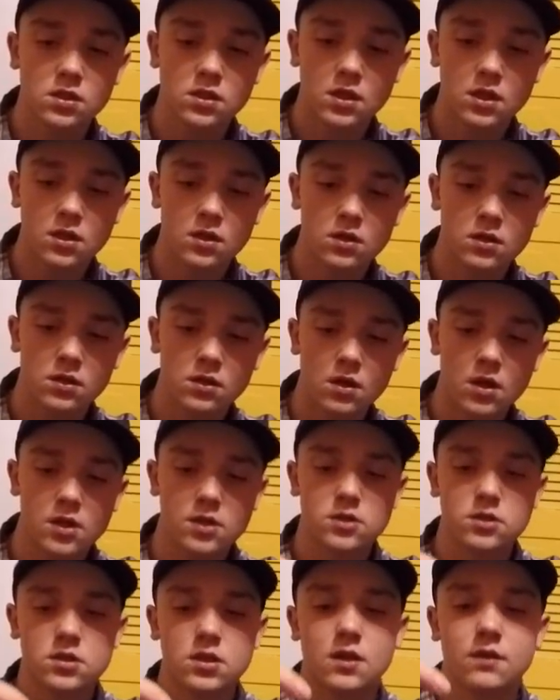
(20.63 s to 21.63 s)
And
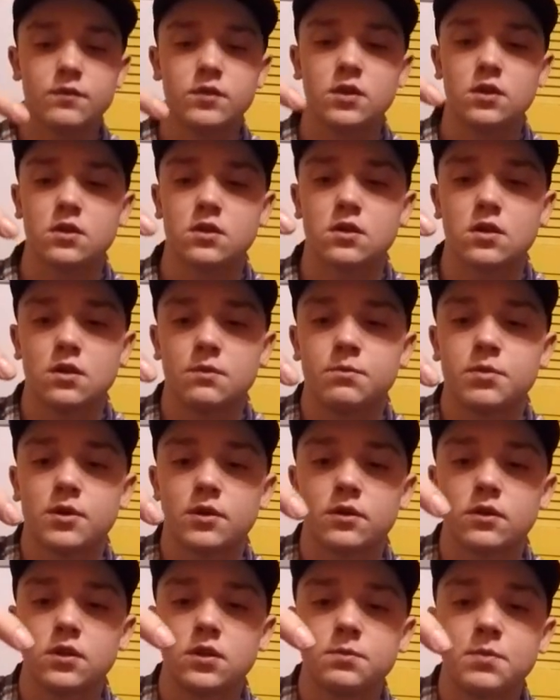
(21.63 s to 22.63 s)
I just have here a
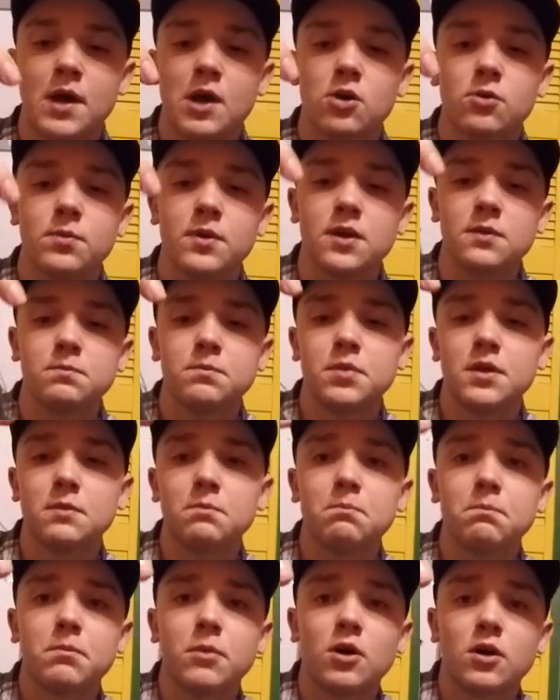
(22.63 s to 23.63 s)
Berkeley Power Paint Pip
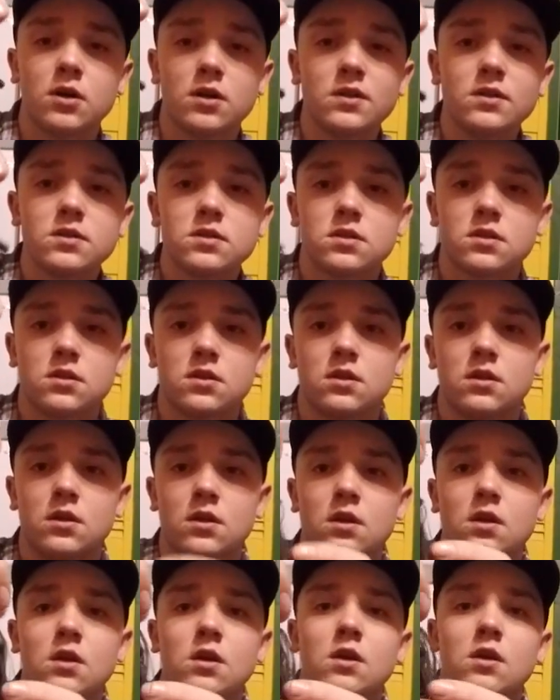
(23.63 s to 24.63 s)
Boss
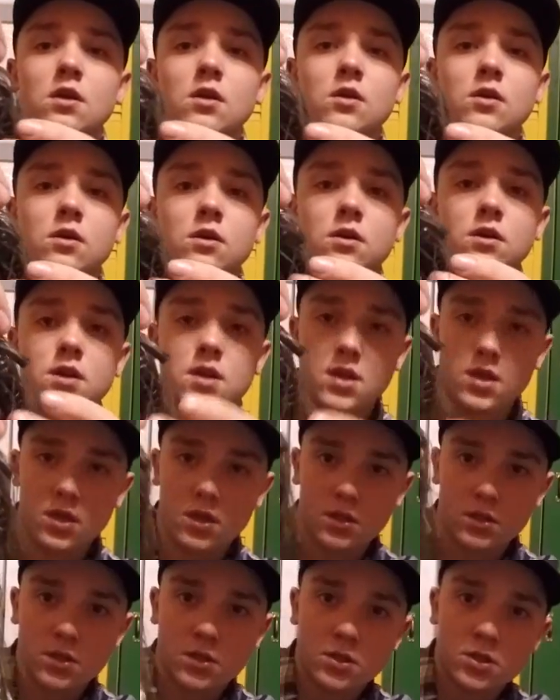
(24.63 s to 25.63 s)
on
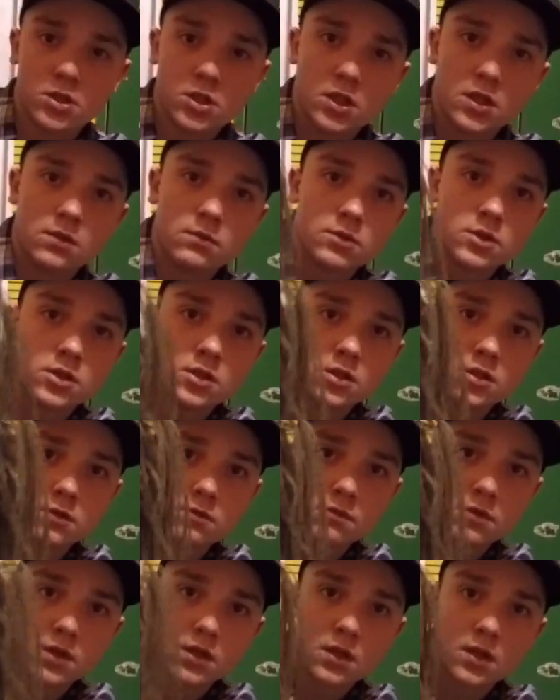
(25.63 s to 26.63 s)
a jig, which you just
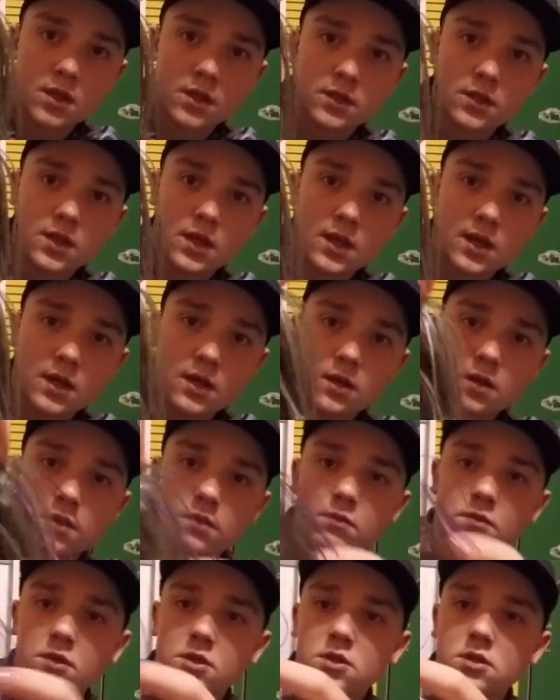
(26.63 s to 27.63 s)
rig it like that,
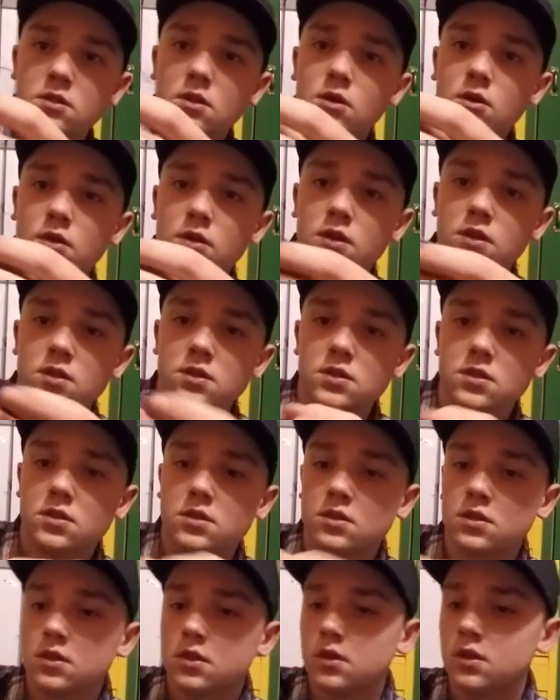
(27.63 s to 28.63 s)
which all it
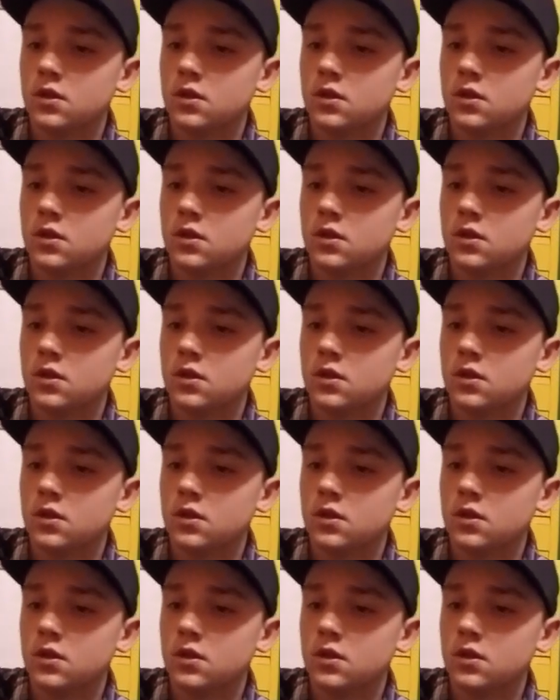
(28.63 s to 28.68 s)
is